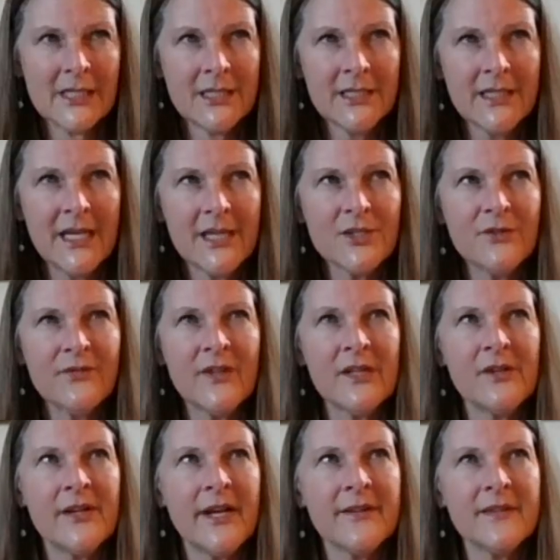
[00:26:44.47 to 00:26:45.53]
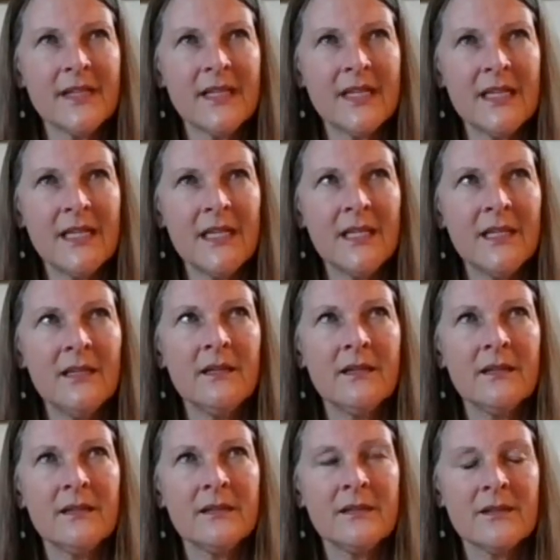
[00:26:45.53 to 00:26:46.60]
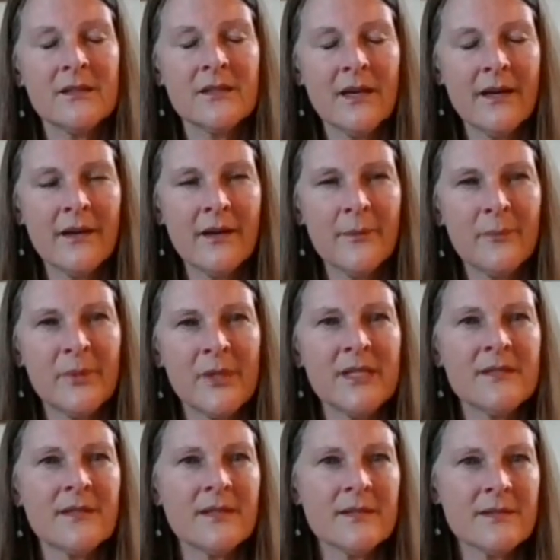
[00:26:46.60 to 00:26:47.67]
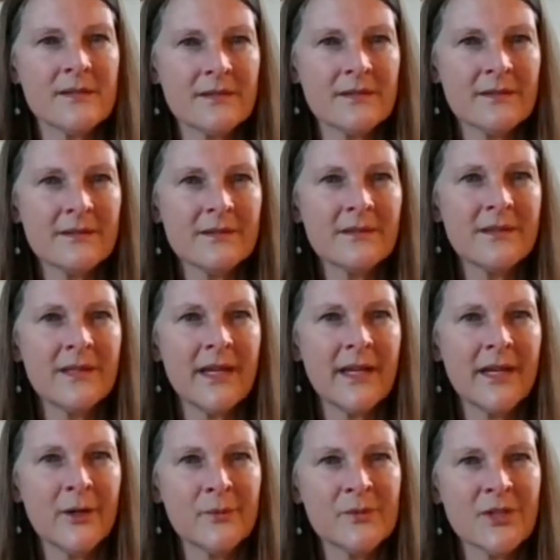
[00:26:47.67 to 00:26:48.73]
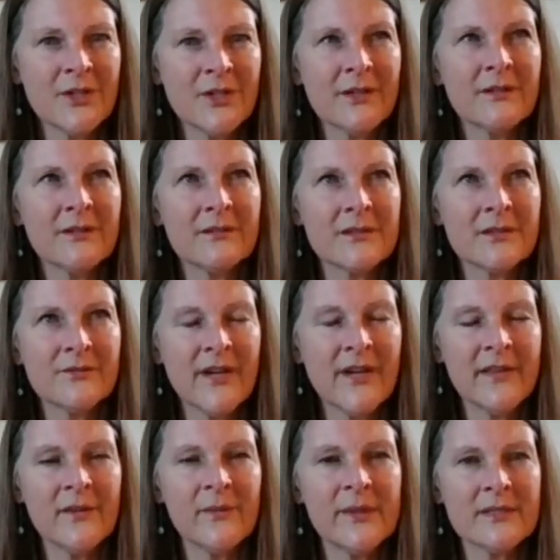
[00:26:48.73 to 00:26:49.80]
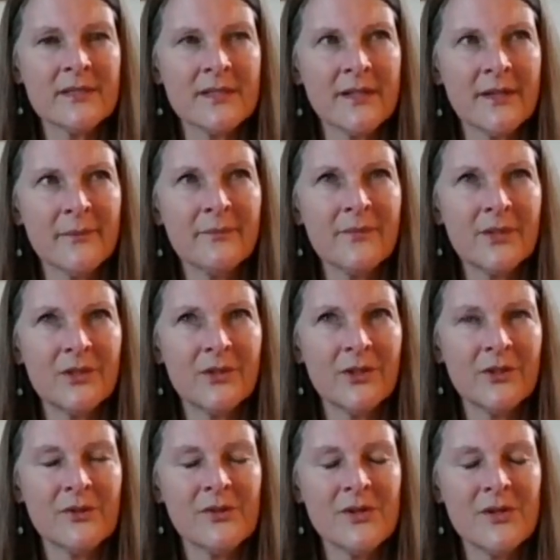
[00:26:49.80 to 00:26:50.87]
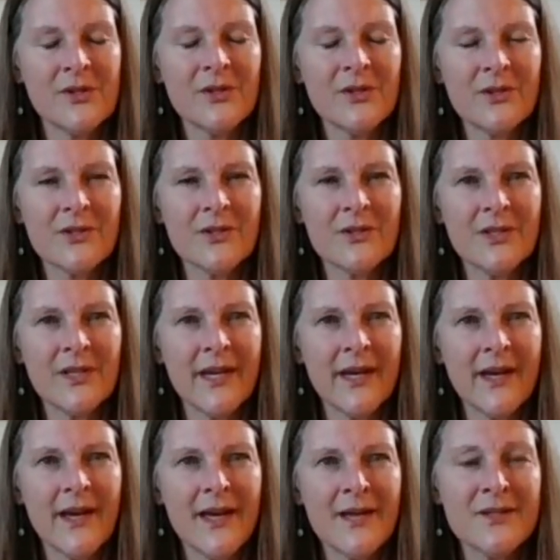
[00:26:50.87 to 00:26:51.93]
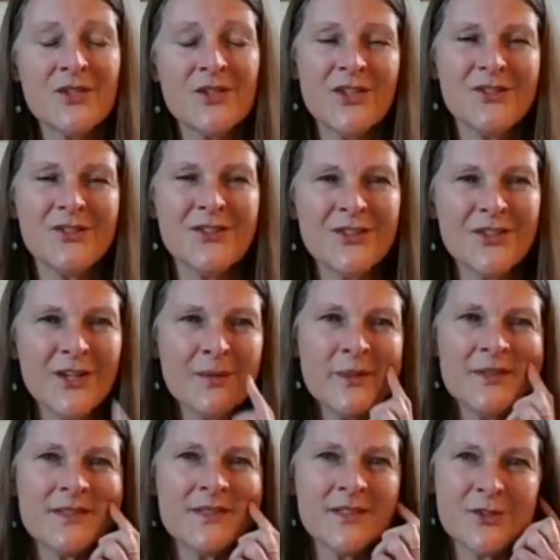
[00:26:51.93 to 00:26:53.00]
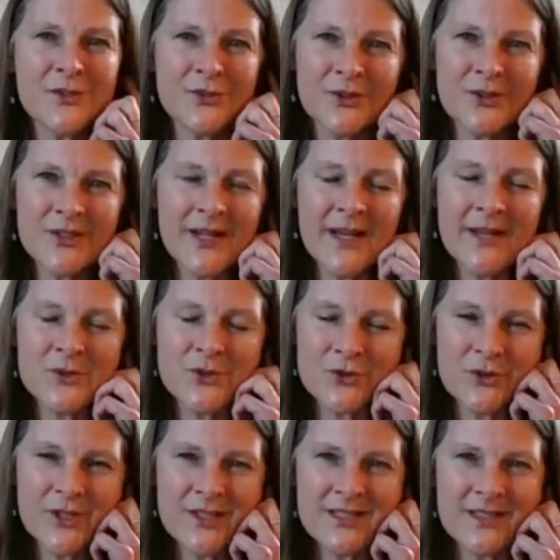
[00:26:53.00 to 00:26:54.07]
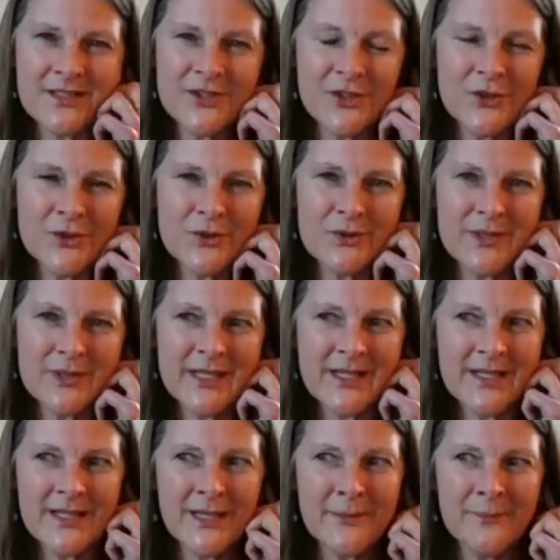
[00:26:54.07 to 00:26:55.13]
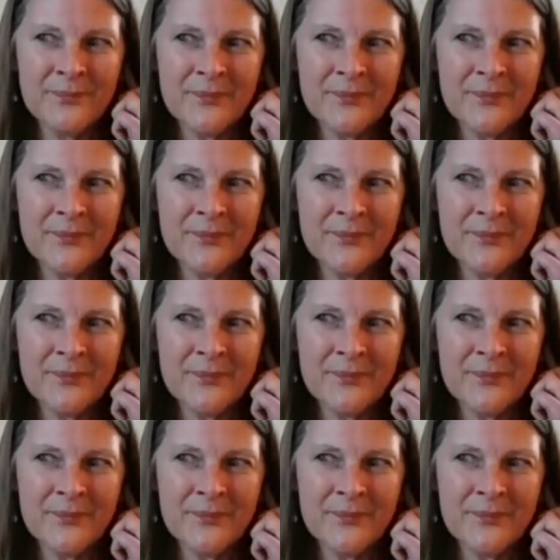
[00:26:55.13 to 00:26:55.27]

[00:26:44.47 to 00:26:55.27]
Yeah. She figured out the key pieces that helped her to find the wisdom, you know? Yeah. And she used to talk about this, and Julia did too. Like, I